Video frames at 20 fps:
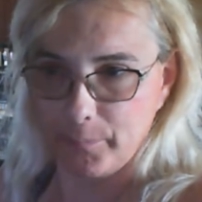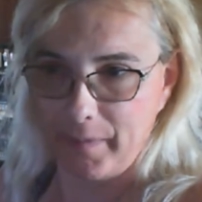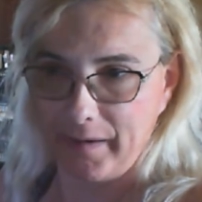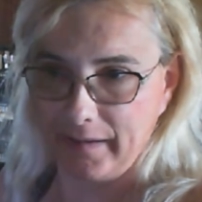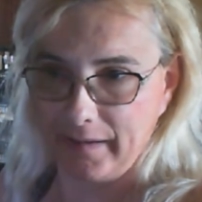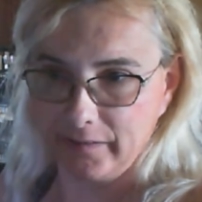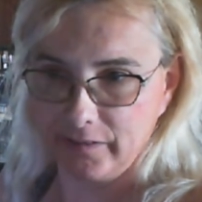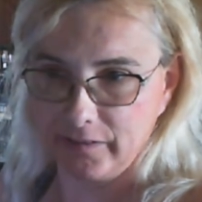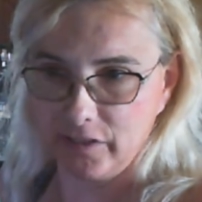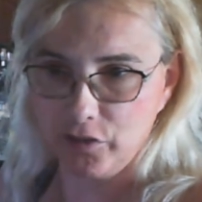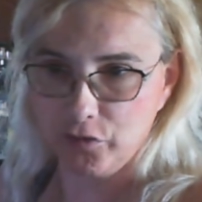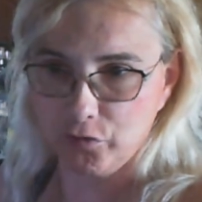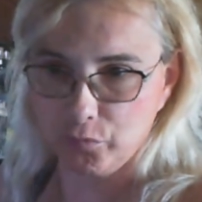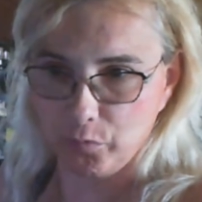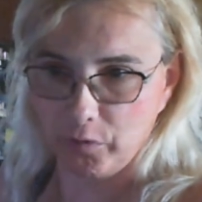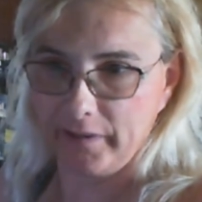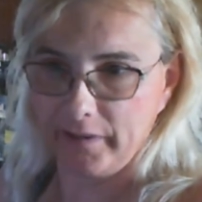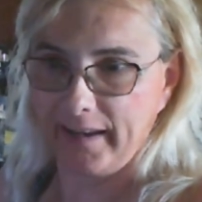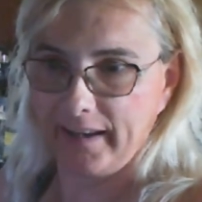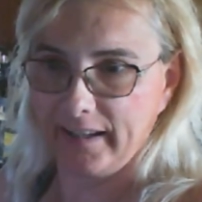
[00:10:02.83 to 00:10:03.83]
has, you know,
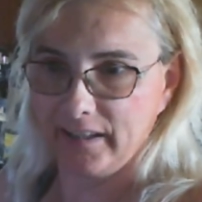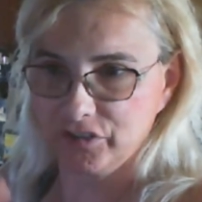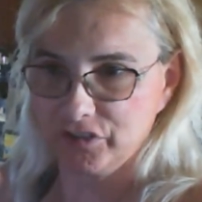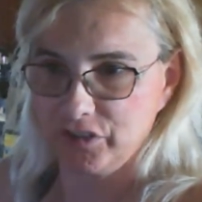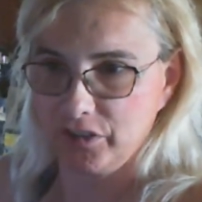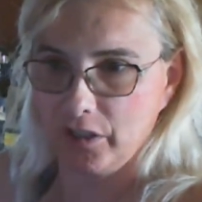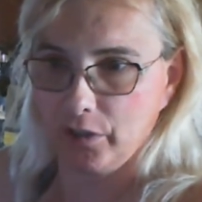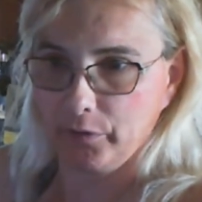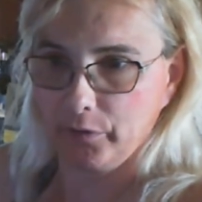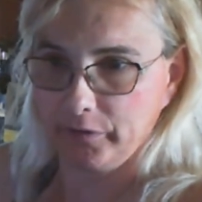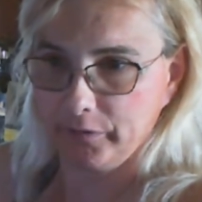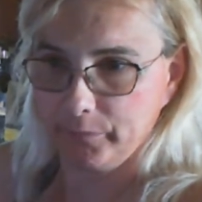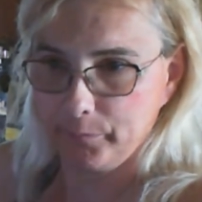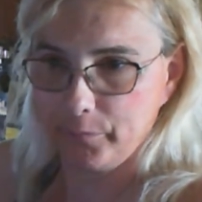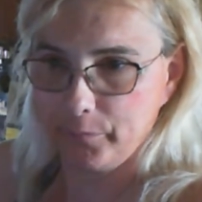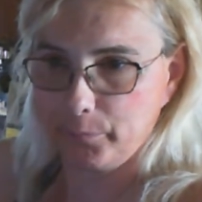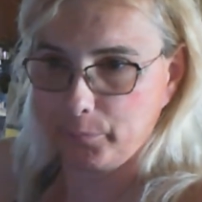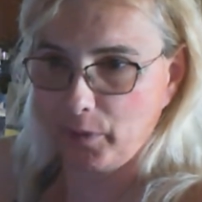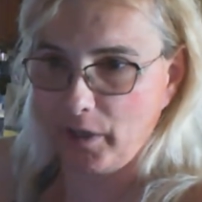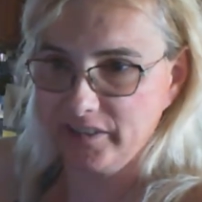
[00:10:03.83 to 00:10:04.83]
the price goes up
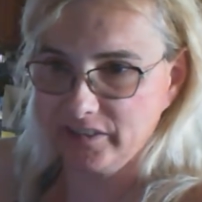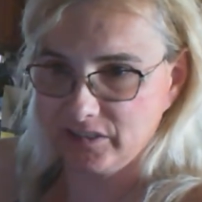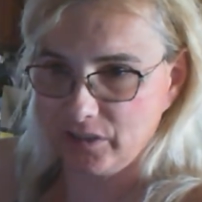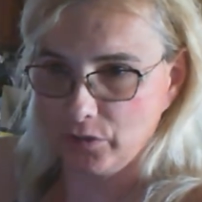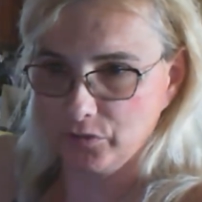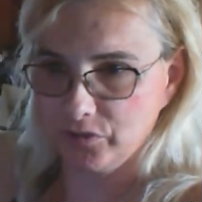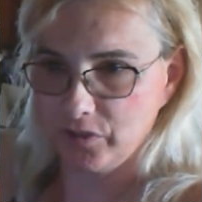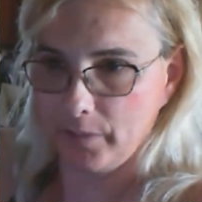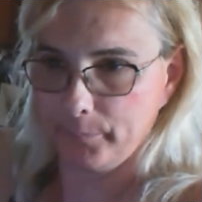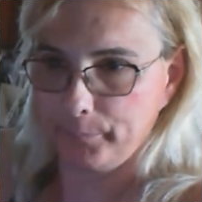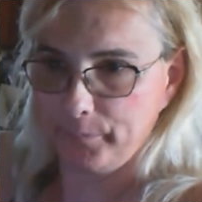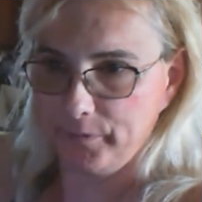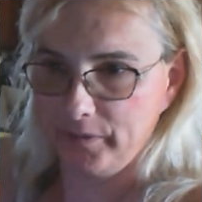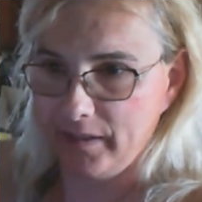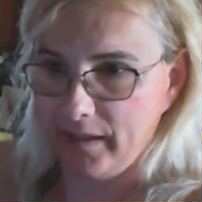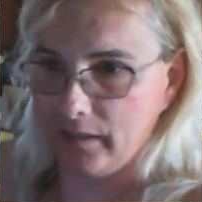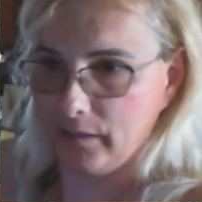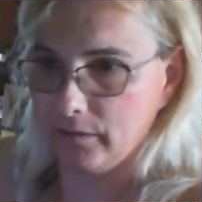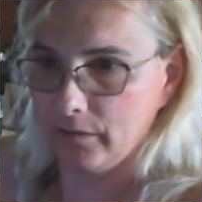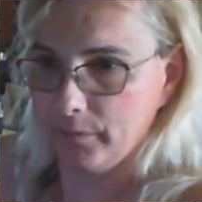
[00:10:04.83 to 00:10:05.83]
and down, up and down,
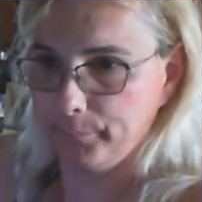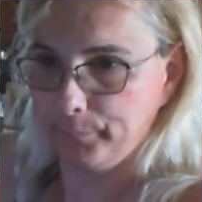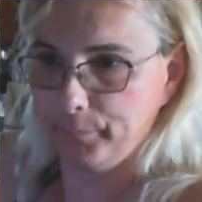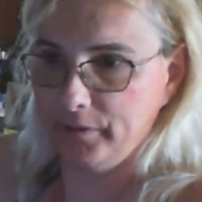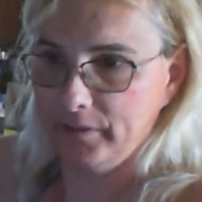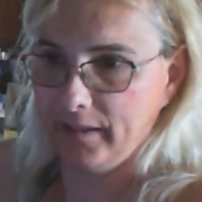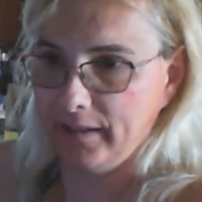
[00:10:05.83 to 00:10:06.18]
up and down.